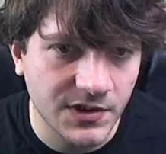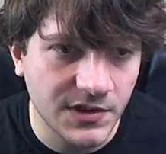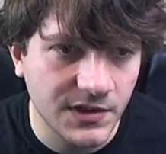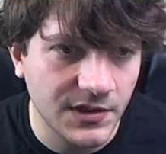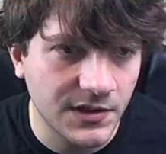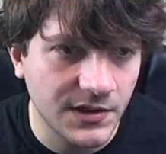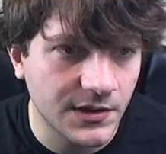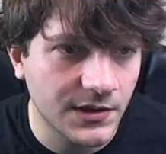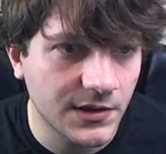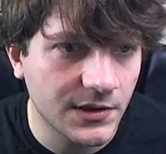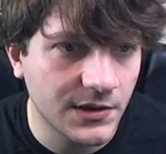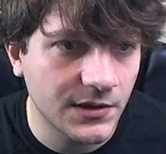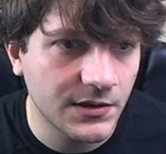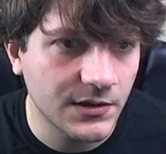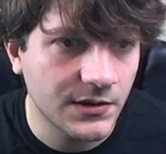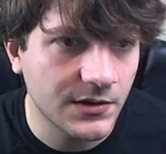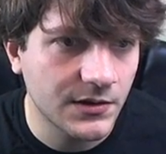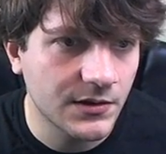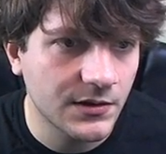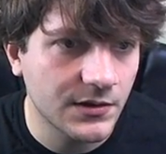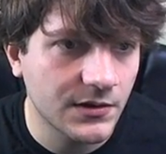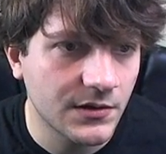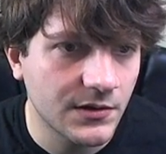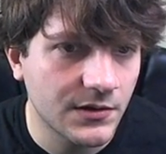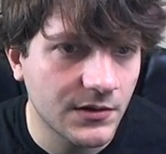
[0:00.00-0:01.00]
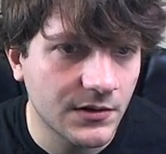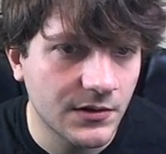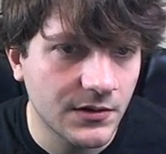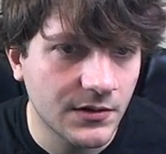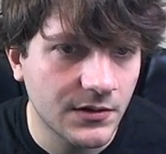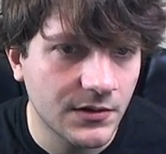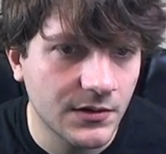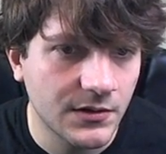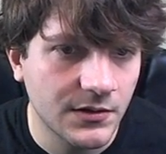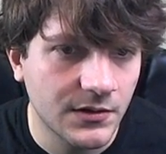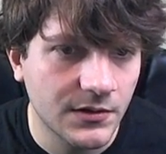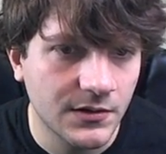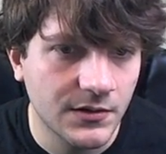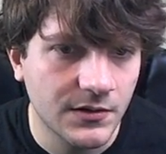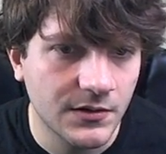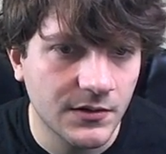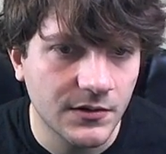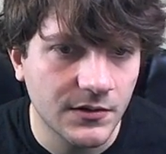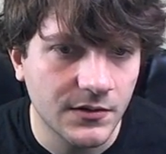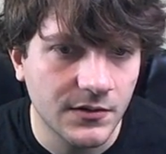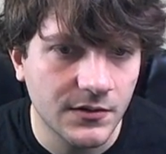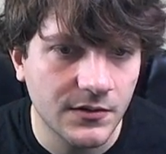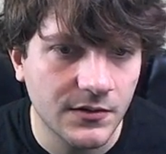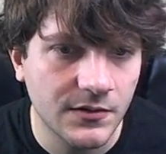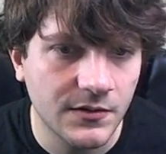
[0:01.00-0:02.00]
here?
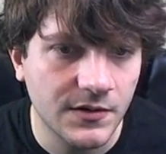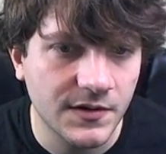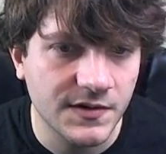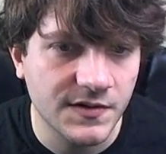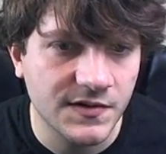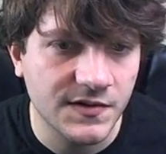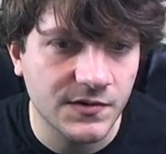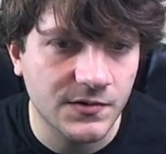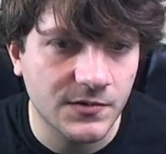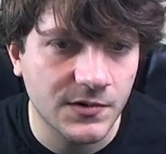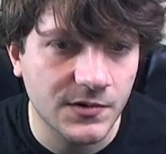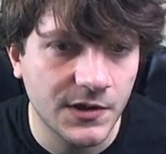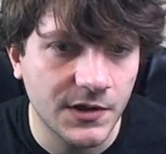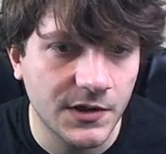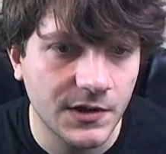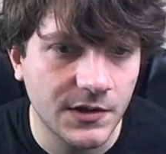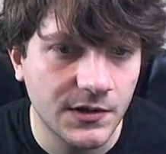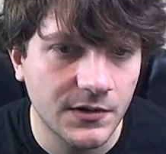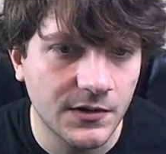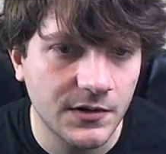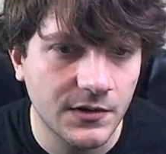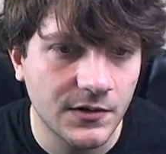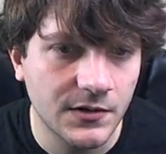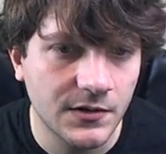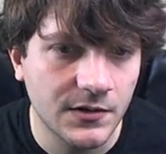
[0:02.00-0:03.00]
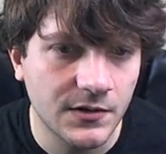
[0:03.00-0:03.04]
This one.